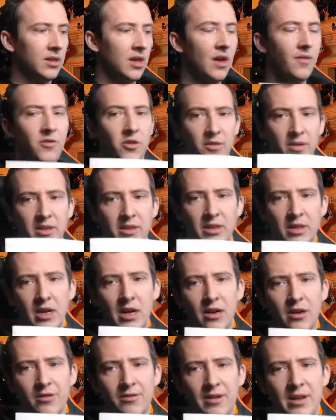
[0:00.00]
if you're into
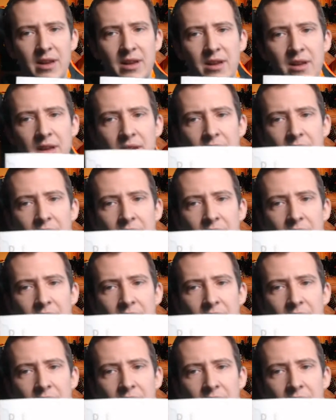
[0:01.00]
coloring,